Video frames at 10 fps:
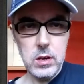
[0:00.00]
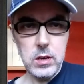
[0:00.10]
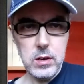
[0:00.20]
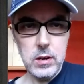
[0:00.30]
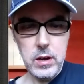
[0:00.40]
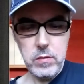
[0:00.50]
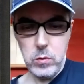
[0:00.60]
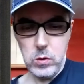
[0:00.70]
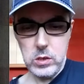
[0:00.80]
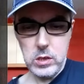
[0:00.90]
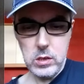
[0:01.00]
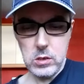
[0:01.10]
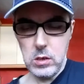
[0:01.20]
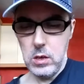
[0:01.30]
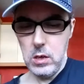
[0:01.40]
Haha, everyone
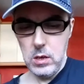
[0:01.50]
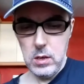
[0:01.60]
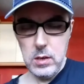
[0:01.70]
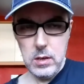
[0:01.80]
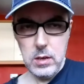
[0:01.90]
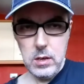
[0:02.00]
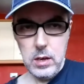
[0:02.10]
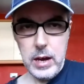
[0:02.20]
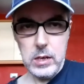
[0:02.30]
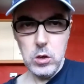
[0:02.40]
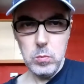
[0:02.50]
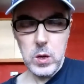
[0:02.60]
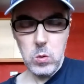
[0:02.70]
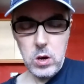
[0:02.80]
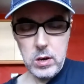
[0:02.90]
says. At number
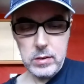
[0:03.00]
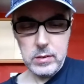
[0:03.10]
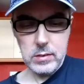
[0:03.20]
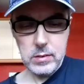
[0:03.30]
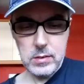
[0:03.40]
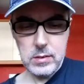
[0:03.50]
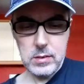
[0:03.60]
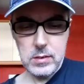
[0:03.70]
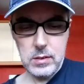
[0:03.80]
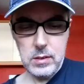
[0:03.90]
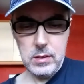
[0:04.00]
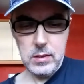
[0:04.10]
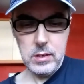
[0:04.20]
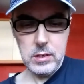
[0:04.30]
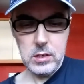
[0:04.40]
1,
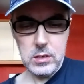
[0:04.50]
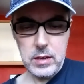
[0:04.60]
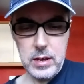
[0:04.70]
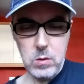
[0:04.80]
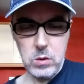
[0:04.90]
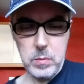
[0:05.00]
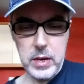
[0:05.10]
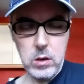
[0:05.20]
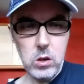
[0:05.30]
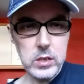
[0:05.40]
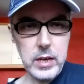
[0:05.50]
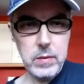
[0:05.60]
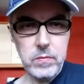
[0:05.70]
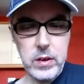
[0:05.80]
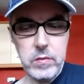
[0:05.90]
this is one of my
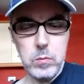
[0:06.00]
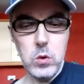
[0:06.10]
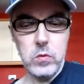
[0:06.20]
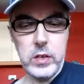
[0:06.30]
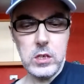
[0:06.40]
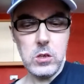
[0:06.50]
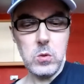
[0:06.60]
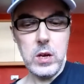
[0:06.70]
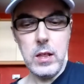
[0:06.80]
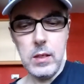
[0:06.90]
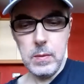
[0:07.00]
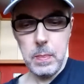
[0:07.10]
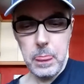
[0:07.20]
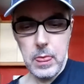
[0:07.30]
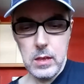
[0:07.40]
all-time favourite movies as well.
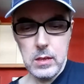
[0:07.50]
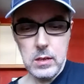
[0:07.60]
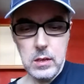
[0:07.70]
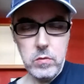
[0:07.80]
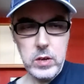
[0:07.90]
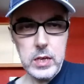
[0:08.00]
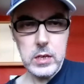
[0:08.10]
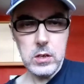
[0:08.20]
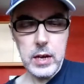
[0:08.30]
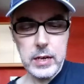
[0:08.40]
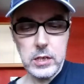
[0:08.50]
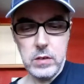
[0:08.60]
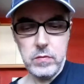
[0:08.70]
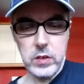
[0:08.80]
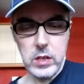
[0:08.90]
A really good
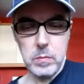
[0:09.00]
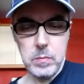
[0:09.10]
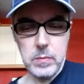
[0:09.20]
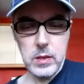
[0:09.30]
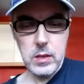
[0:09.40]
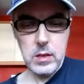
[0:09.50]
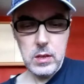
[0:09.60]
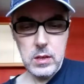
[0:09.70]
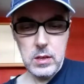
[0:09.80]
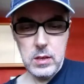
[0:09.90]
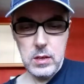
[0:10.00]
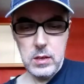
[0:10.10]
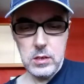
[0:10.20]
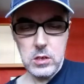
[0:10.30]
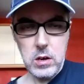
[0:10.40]
action film,
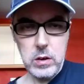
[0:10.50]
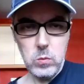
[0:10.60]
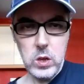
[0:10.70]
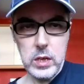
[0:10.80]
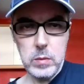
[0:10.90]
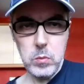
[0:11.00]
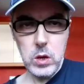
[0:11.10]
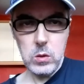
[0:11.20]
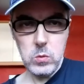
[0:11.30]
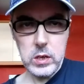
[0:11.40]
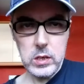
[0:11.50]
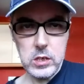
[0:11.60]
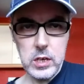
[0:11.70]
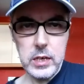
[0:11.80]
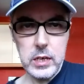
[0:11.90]
starring William Baldwin and
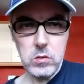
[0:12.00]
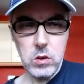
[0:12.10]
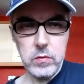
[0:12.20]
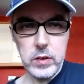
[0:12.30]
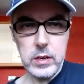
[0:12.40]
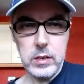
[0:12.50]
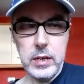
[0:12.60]
Cindy Crawford.